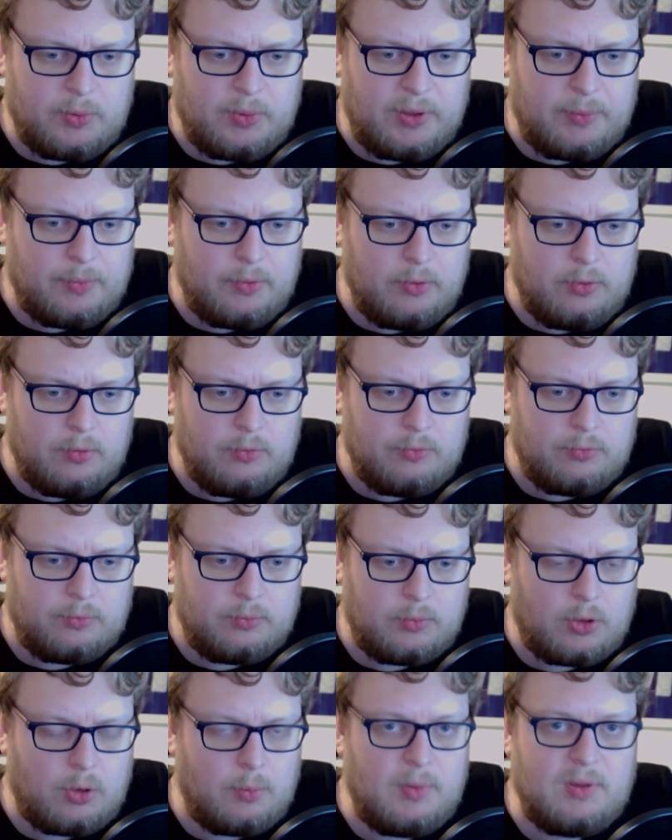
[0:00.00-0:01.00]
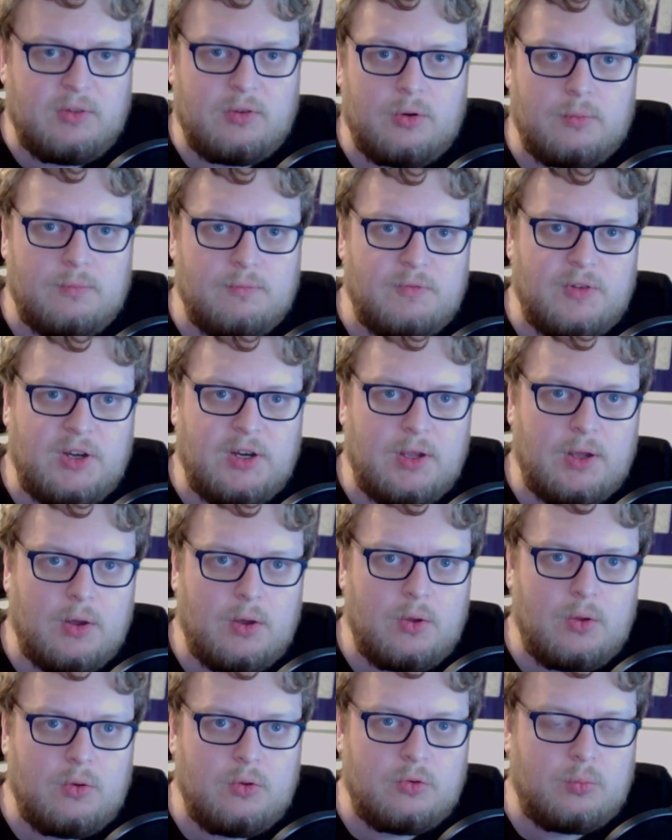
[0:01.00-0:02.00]
people who've commented on
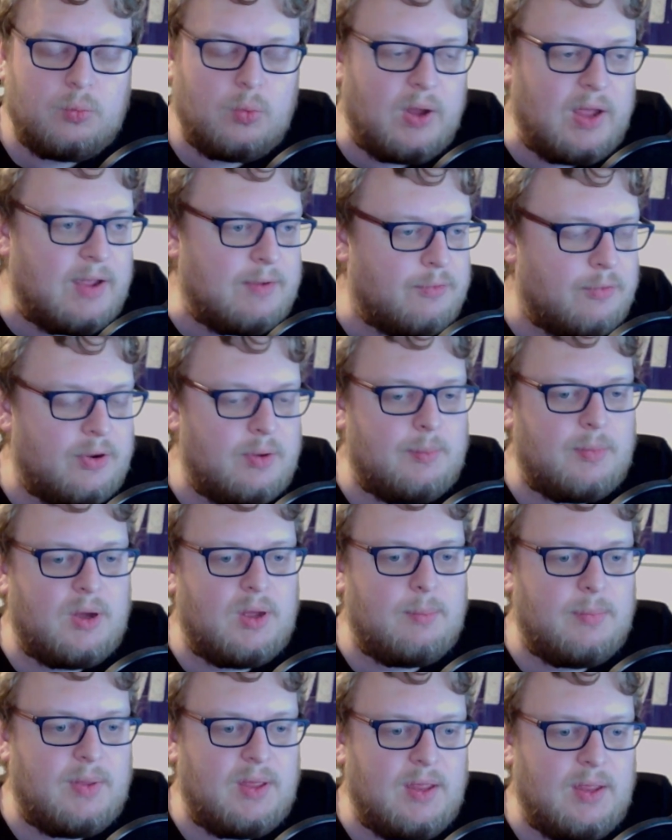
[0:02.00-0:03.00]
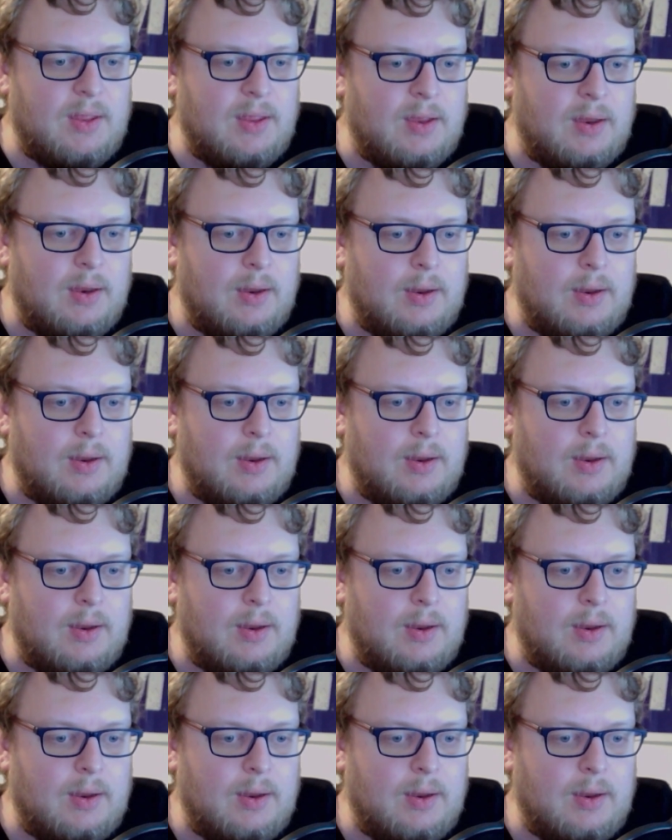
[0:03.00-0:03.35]
videos, whatever it might be.